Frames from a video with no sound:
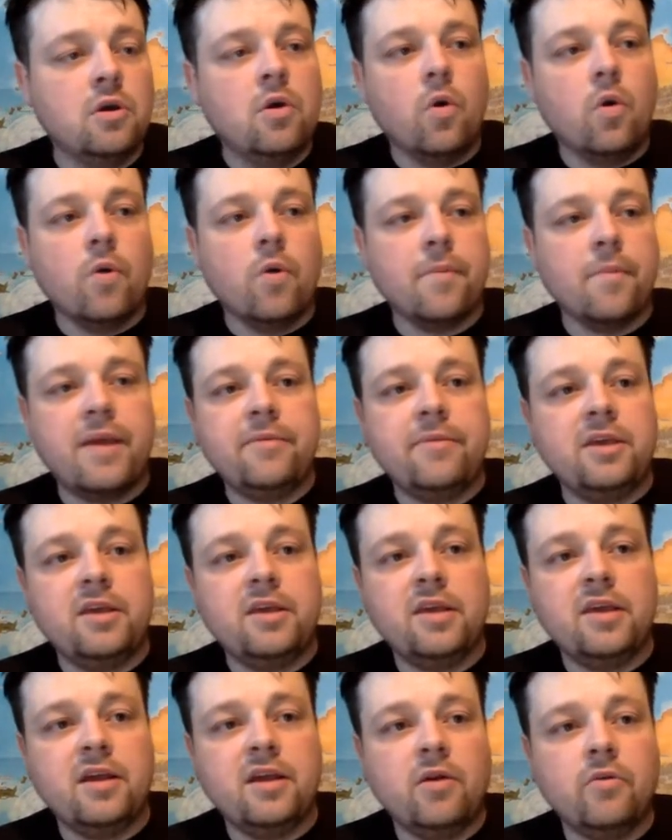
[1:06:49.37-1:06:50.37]
Or
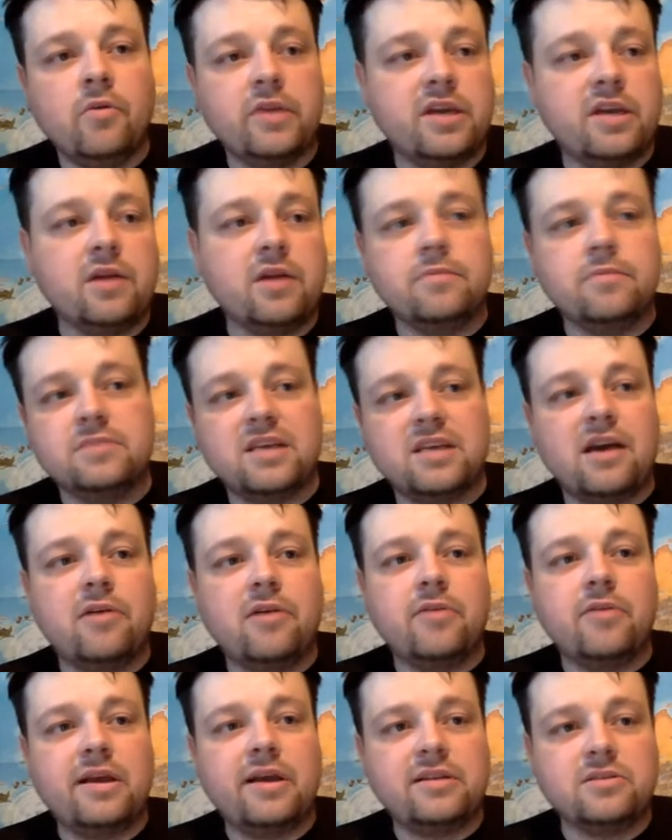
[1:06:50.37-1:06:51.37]
maybe it only comes
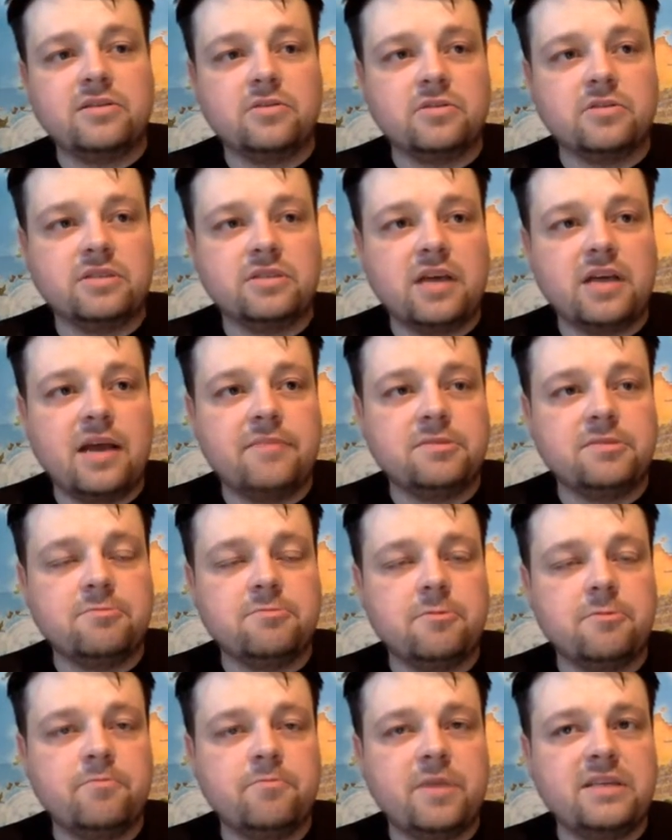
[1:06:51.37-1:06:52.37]
out at certain times.
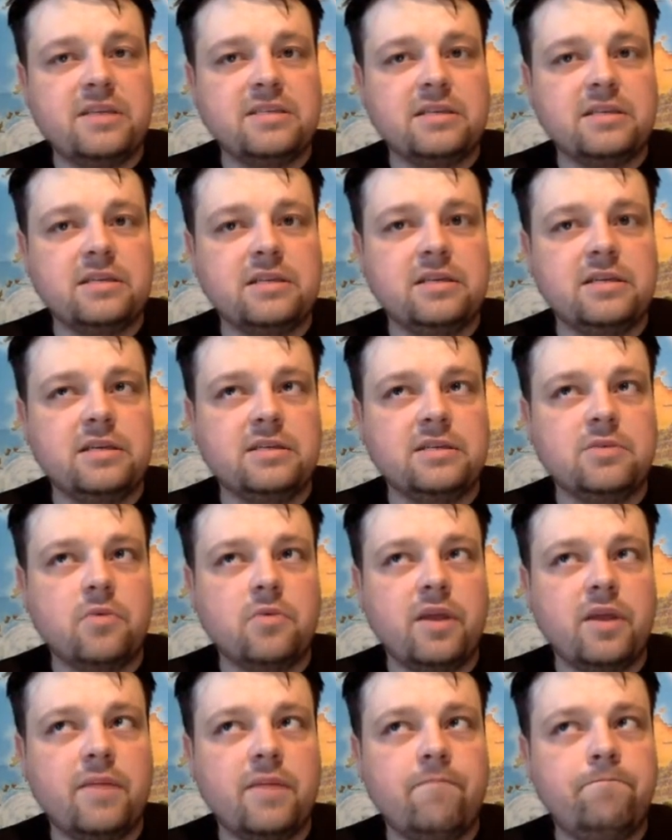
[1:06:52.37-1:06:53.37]
But basically, it's a
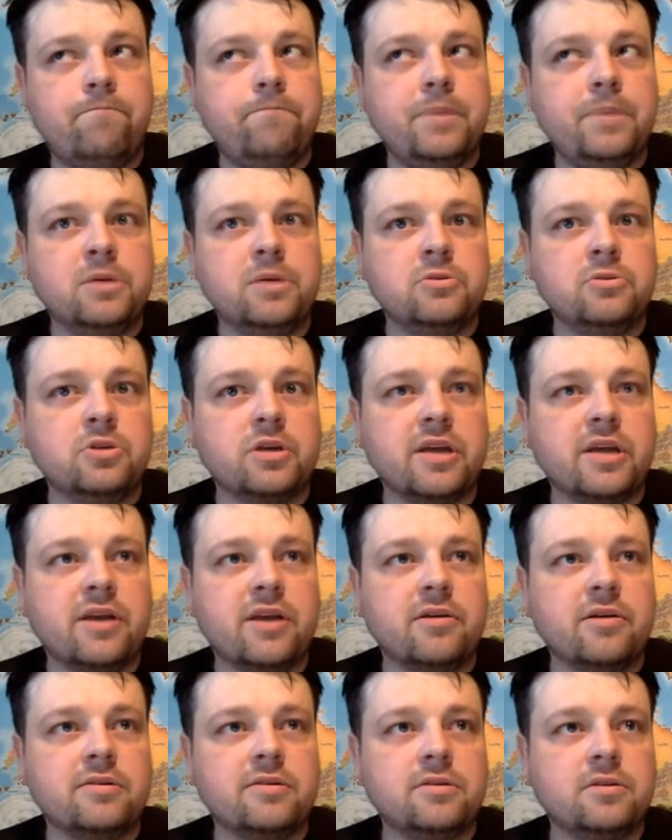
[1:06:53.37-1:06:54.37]
way to build your
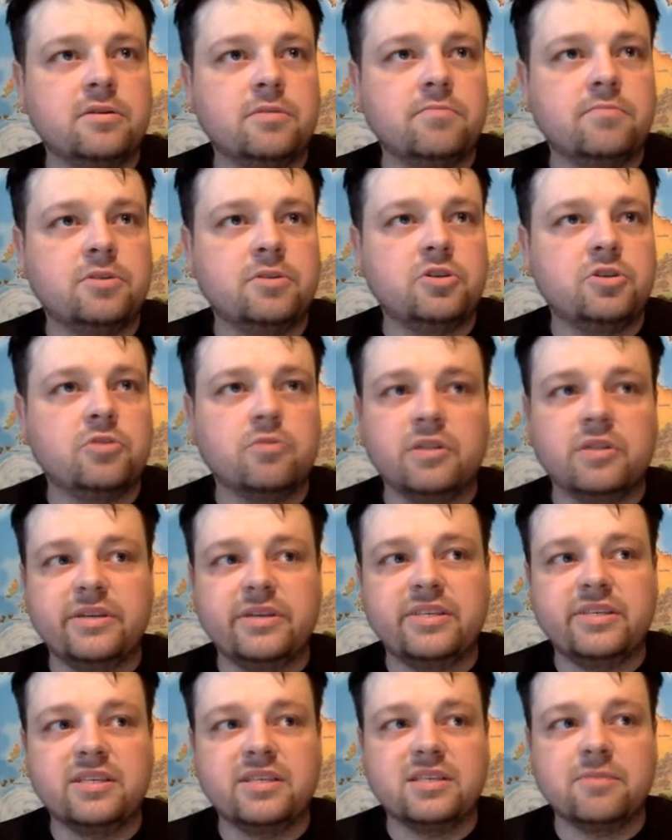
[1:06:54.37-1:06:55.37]
character, but you're
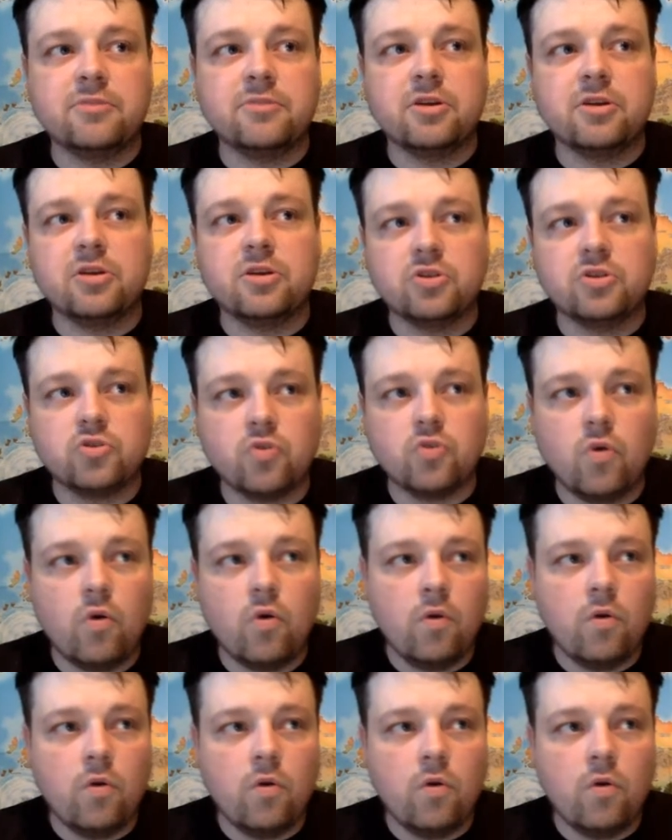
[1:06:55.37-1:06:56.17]
releasing some of the control.